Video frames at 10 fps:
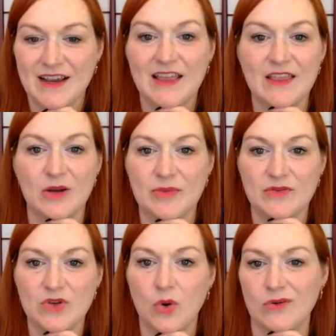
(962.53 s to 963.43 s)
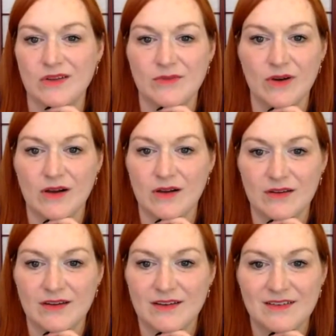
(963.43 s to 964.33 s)
and then I'll be totally wrong.
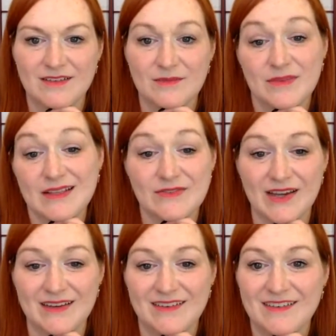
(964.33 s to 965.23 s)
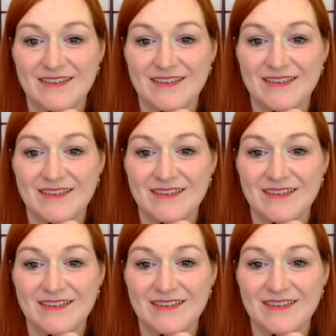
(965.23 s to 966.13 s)
That's fine.
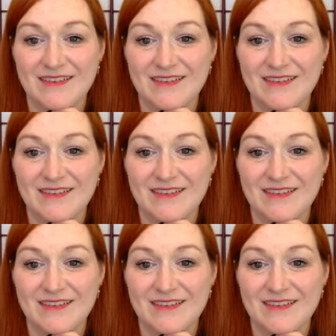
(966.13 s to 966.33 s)
All right.